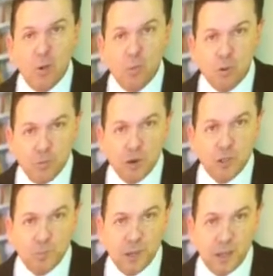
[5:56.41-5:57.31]
with
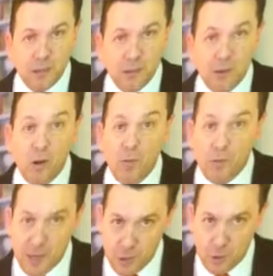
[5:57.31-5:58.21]
most being
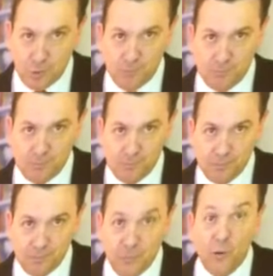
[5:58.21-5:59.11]
confidential,
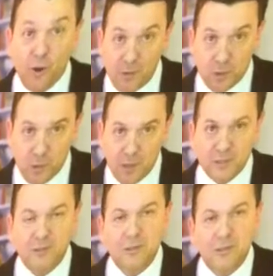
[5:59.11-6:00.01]
for obvious
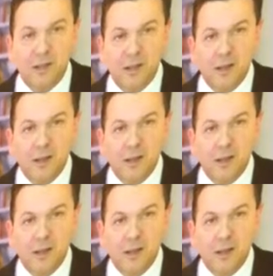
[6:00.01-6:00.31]
reasons.